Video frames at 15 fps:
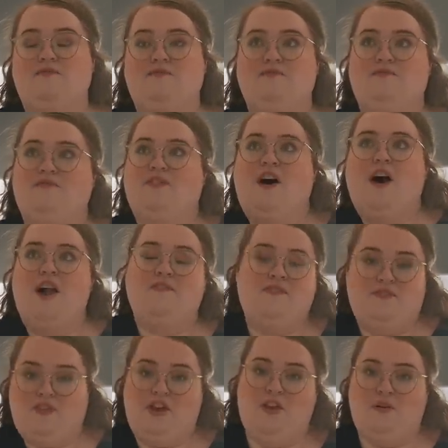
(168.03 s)
five
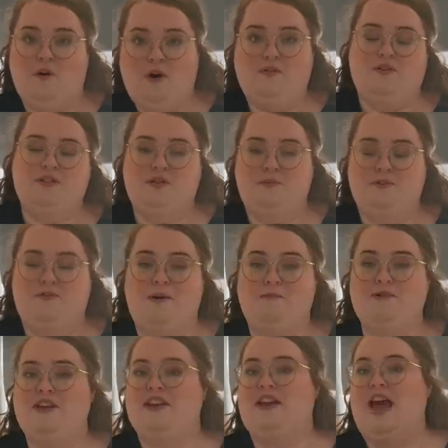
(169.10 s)
of you on the
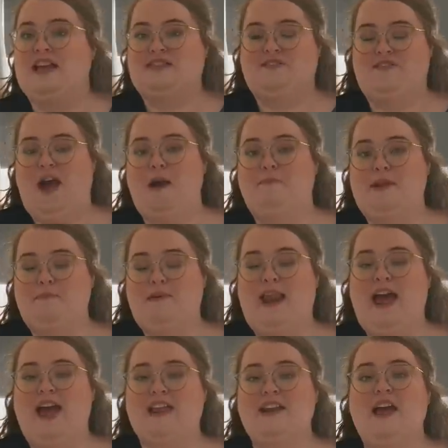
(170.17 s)
subscription as a family
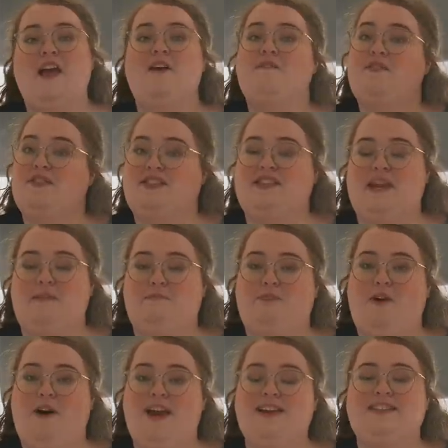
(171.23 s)
plan for the same
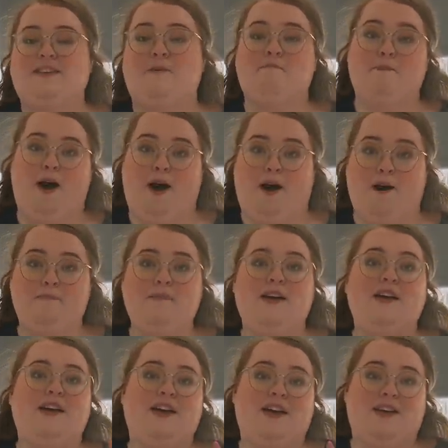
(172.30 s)
price. So Mum,
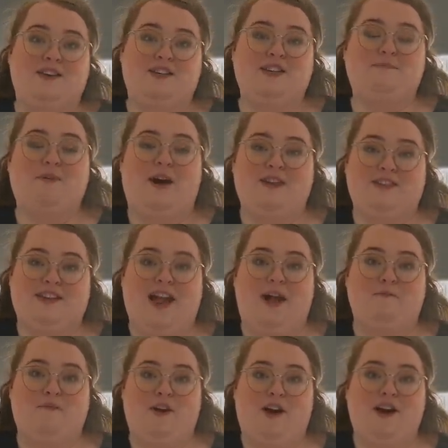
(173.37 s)
she's behind the
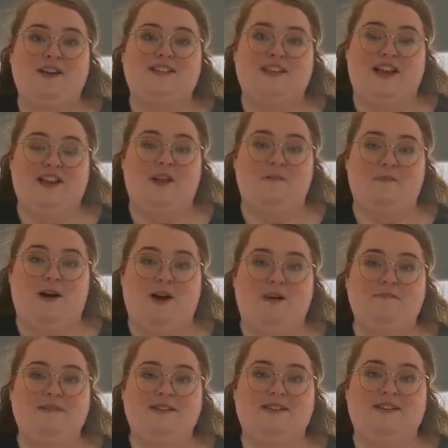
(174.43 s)
camera. Say hello, Mum.